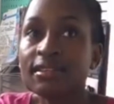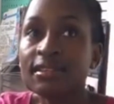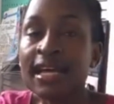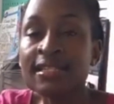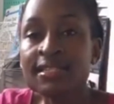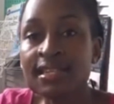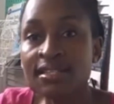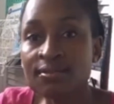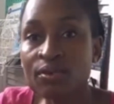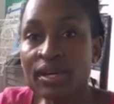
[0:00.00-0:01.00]
that set
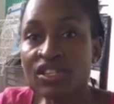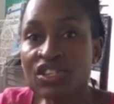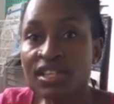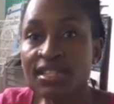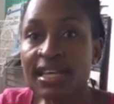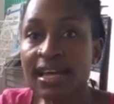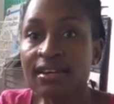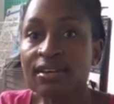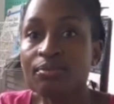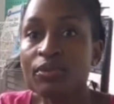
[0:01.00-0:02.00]
of questions and
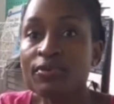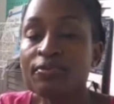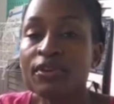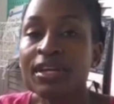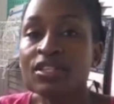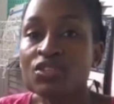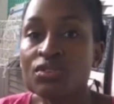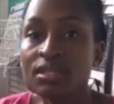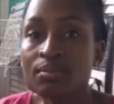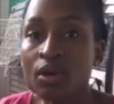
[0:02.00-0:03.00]
prefer that you
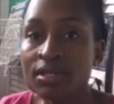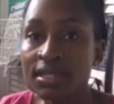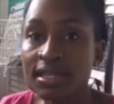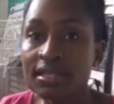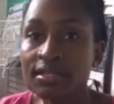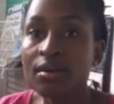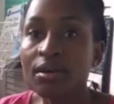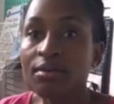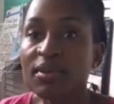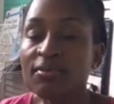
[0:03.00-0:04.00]
respond to it
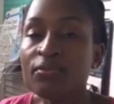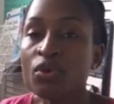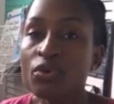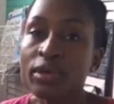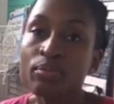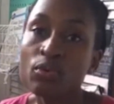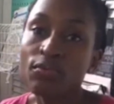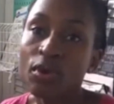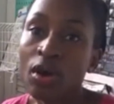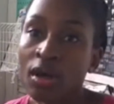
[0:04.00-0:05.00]
before we move
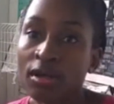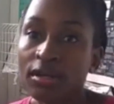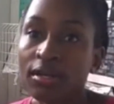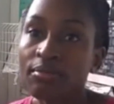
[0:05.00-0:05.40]
on,